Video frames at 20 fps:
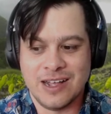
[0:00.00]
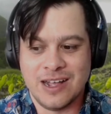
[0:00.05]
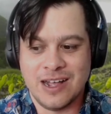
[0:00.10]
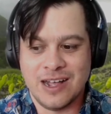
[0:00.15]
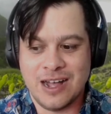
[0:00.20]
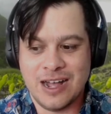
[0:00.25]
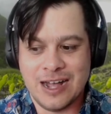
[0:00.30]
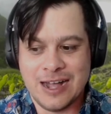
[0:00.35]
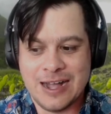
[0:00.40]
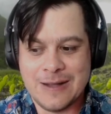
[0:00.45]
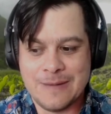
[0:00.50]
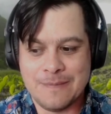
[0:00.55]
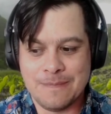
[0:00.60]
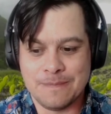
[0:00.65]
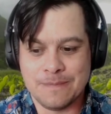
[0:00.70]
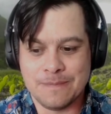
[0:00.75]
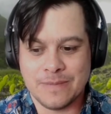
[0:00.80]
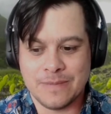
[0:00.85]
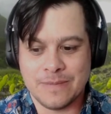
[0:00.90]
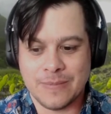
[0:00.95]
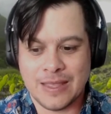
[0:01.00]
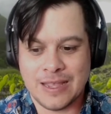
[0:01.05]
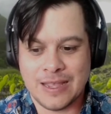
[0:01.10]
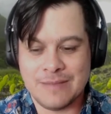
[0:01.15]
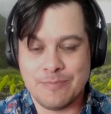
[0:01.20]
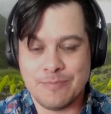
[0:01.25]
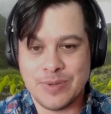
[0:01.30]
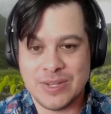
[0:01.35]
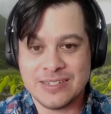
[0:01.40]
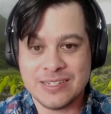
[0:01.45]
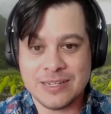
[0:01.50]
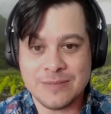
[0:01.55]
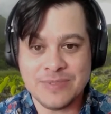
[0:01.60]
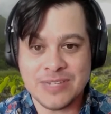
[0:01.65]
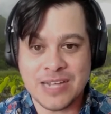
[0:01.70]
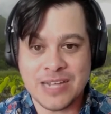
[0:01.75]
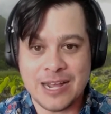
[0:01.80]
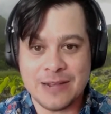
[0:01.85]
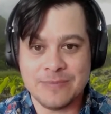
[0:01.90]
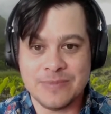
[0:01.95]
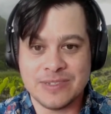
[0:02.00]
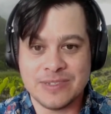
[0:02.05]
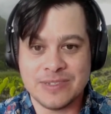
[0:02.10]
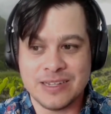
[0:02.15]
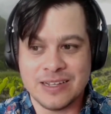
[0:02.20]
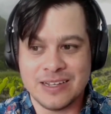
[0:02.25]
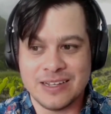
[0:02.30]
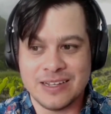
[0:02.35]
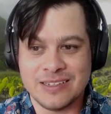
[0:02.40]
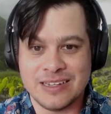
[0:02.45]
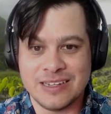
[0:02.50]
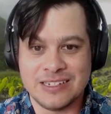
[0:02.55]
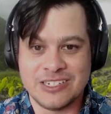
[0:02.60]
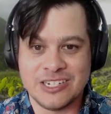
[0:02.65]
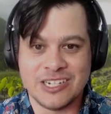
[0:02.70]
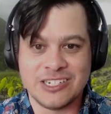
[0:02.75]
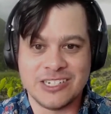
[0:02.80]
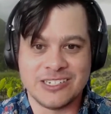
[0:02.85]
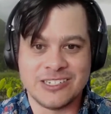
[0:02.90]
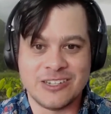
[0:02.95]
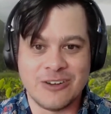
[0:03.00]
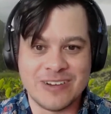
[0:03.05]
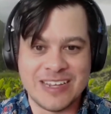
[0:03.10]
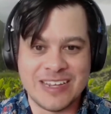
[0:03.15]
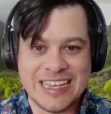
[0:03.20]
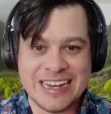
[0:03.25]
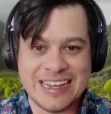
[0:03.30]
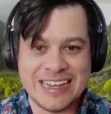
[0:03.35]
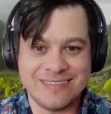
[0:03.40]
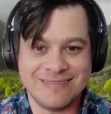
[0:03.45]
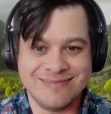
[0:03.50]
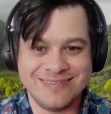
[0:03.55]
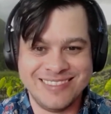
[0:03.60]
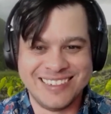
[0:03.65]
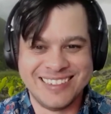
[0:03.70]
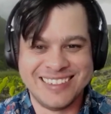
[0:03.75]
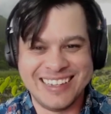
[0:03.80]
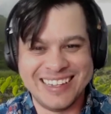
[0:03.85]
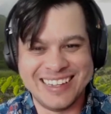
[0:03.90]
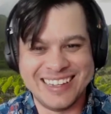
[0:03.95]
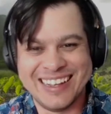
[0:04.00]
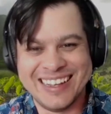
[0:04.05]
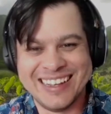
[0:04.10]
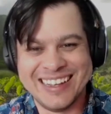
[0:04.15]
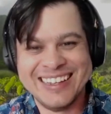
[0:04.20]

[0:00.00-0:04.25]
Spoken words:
But sometimes the judges don't get it. Yeah.